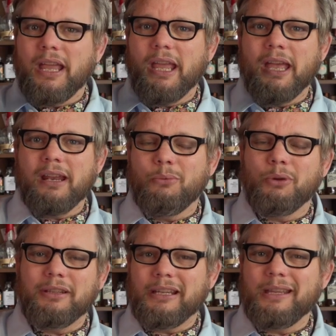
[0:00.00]
and I'm
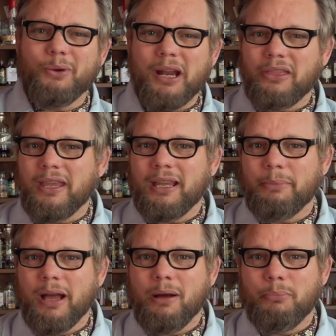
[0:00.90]
going to tell you what I think
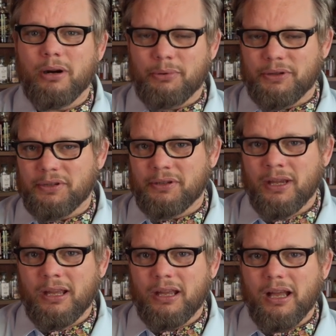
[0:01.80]
about bourbons.
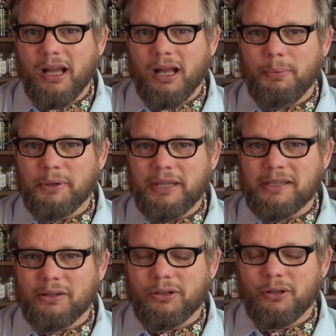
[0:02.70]
Uh, but
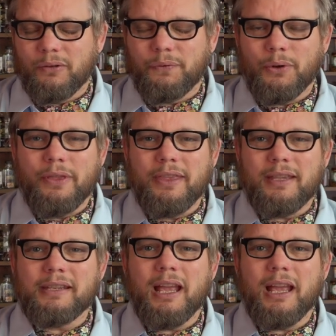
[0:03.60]
that's going to do it for this